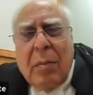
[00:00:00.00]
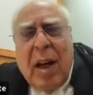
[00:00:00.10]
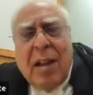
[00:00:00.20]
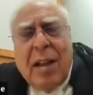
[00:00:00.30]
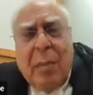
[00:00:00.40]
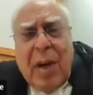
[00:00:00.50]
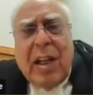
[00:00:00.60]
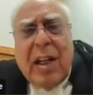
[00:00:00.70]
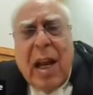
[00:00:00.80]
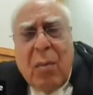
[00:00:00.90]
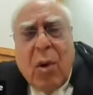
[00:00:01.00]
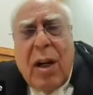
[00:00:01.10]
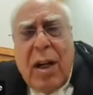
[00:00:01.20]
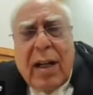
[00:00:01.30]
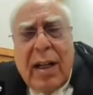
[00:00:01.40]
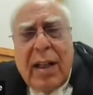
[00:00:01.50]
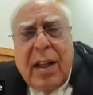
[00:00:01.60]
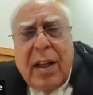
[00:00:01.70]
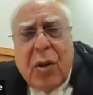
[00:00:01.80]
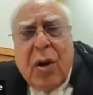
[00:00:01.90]
And Manoj, in the meantime, orally at
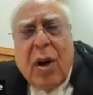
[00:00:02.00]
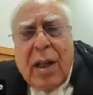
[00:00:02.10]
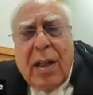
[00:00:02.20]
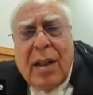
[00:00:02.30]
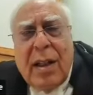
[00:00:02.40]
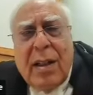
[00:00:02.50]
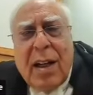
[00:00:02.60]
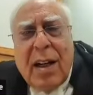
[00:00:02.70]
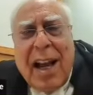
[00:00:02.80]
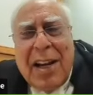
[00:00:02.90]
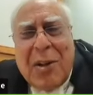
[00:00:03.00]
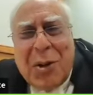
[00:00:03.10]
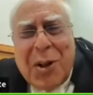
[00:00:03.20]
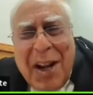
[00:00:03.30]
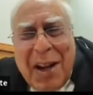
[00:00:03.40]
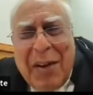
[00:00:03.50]
least they should not insist that I should.